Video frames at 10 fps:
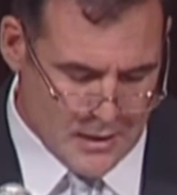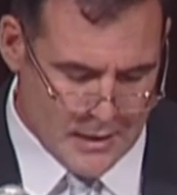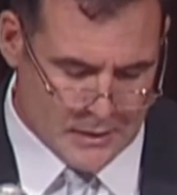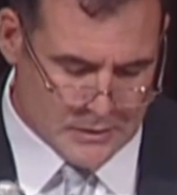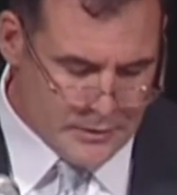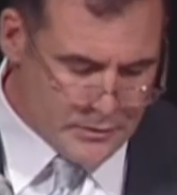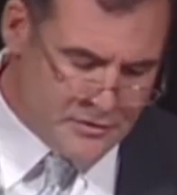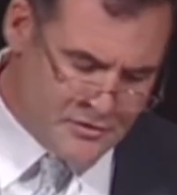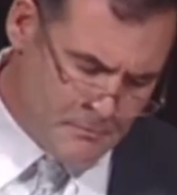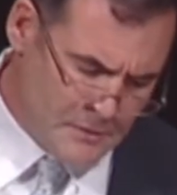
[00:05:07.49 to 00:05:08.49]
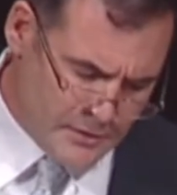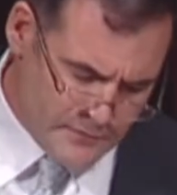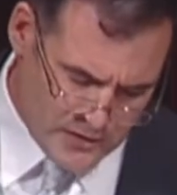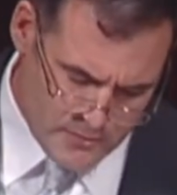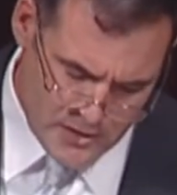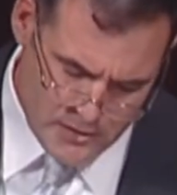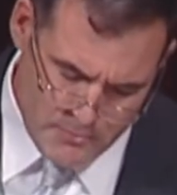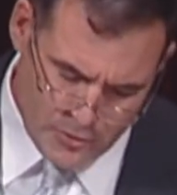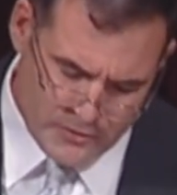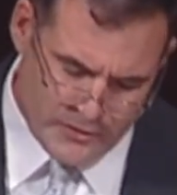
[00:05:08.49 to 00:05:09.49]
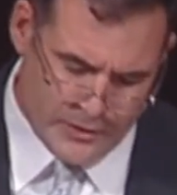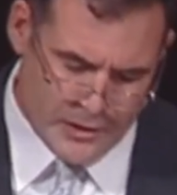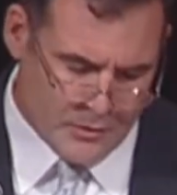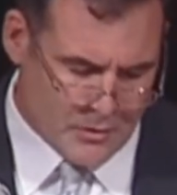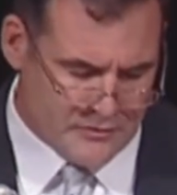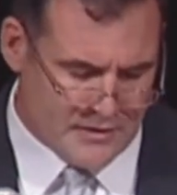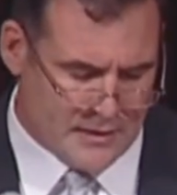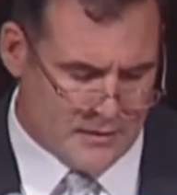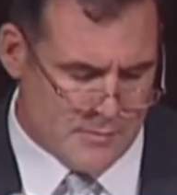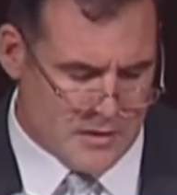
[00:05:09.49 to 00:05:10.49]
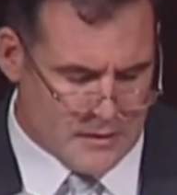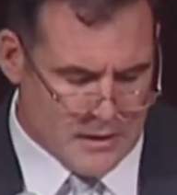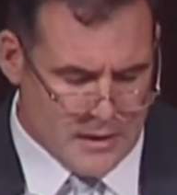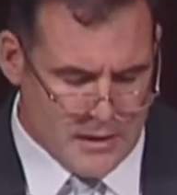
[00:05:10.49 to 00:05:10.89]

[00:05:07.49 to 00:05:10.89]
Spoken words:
Leader development in the military and across academia